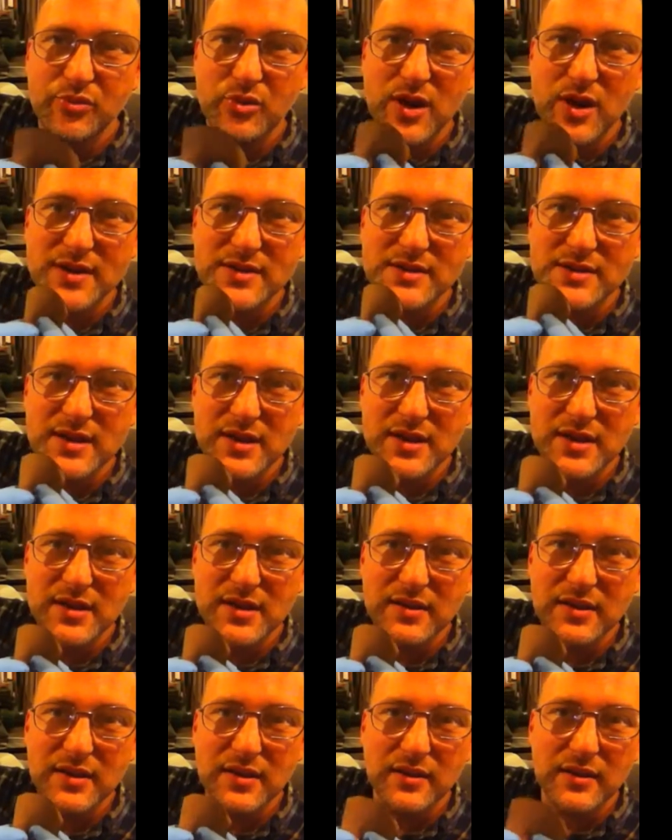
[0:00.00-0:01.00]
pressed it
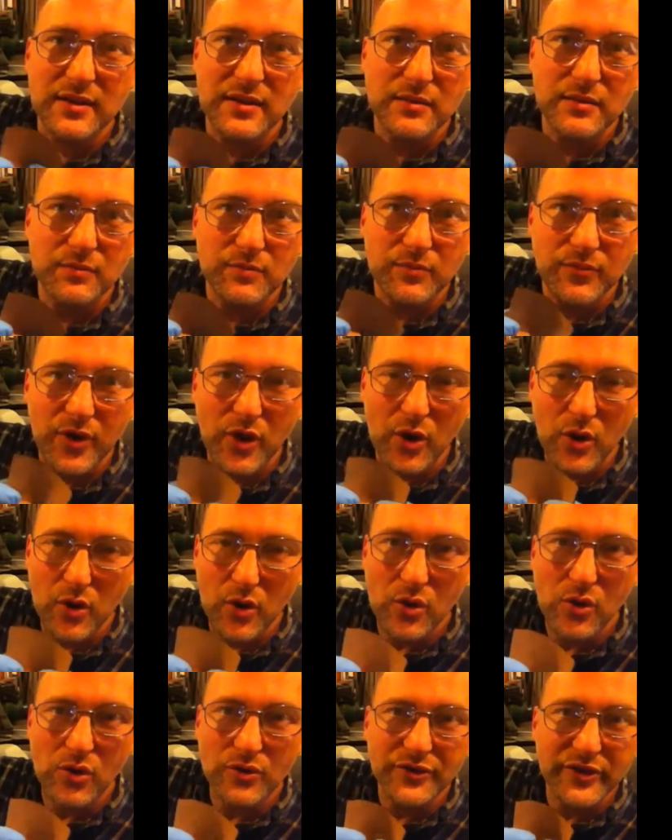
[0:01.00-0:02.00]
into the
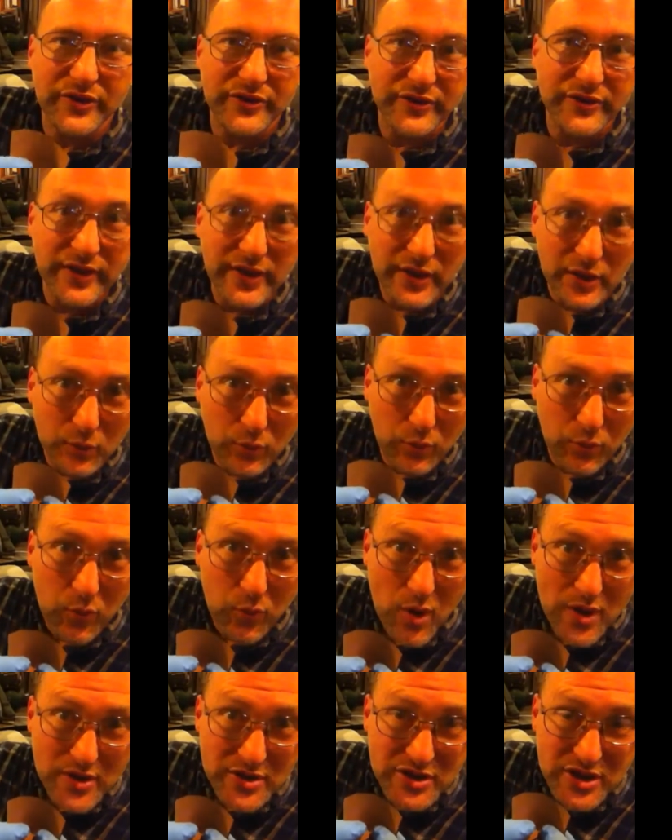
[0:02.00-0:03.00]
hole to see
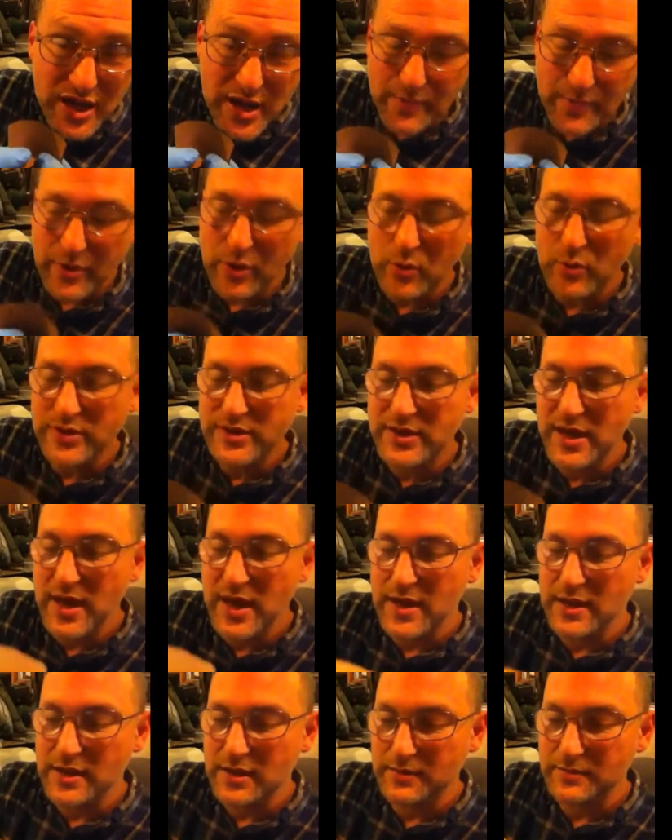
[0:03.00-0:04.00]
what shape it would
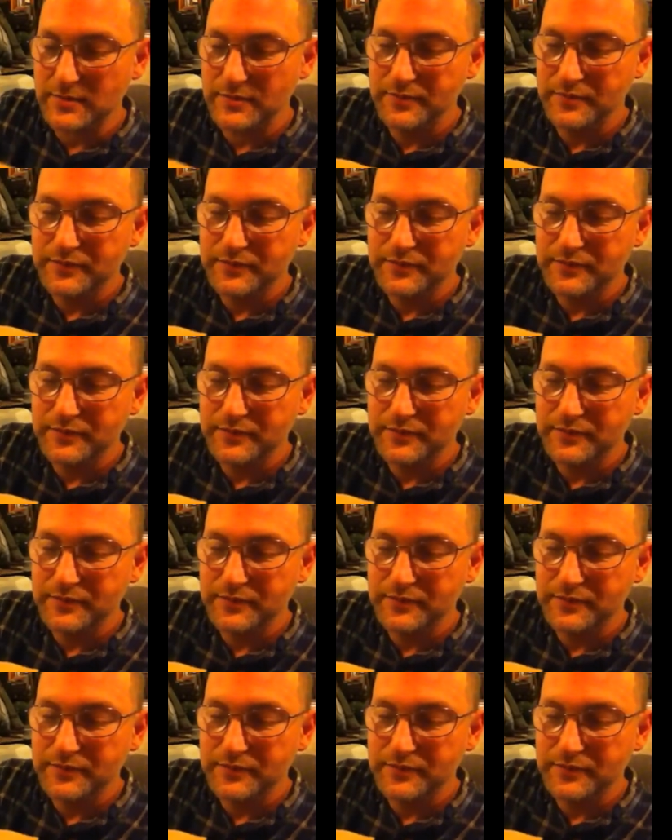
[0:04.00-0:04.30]
take.